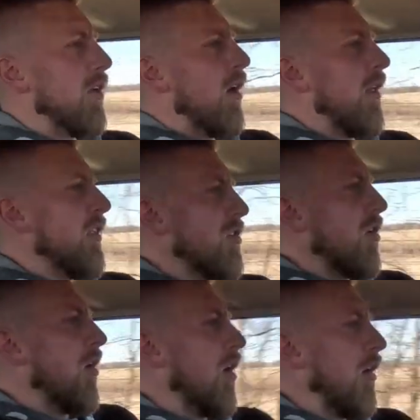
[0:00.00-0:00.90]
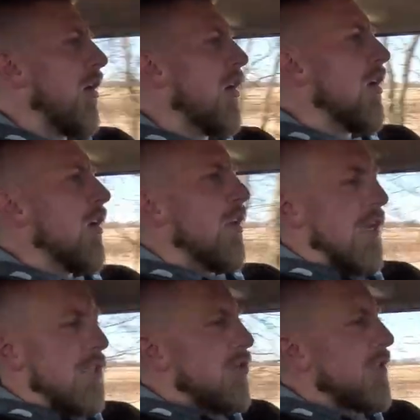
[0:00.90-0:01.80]
good on this car.
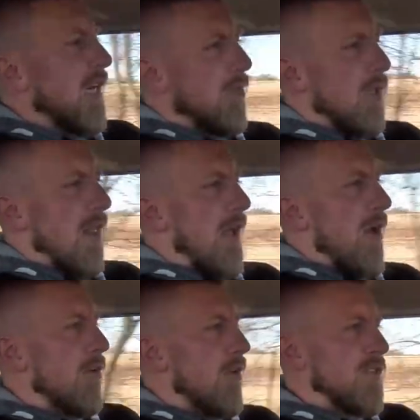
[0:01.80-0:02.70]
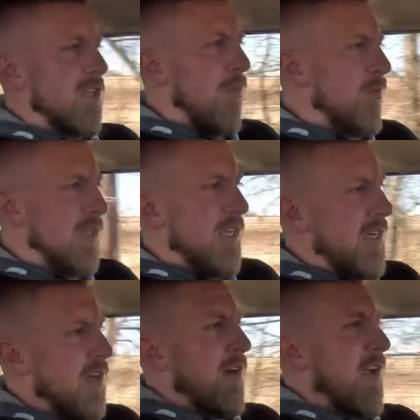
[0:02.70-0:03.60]
Not too terribly loud. If someone was sitting
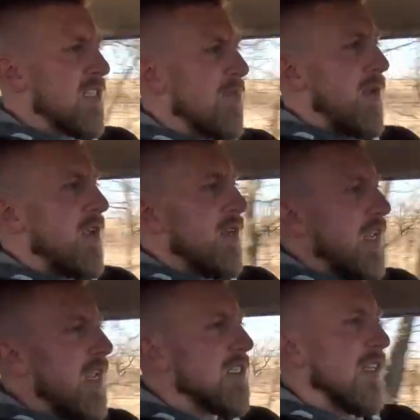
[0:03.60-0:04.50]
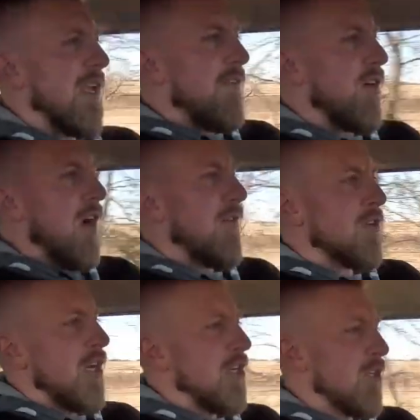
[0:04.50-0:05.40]
here next to me, could easily have a
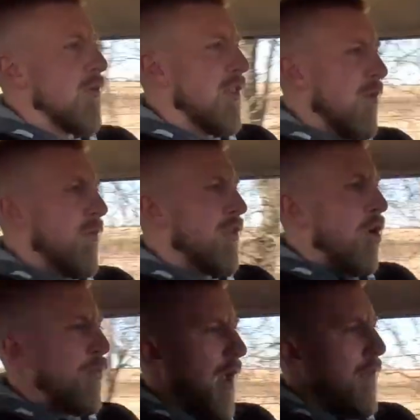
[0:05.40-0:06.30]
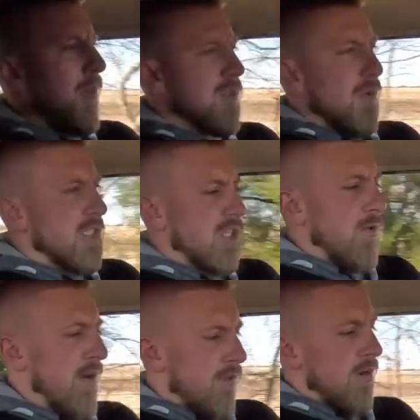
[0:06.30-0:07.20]
conversation with them with no problems
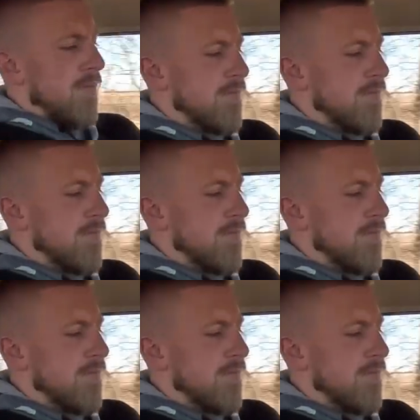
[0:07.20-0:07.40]
whatsoever.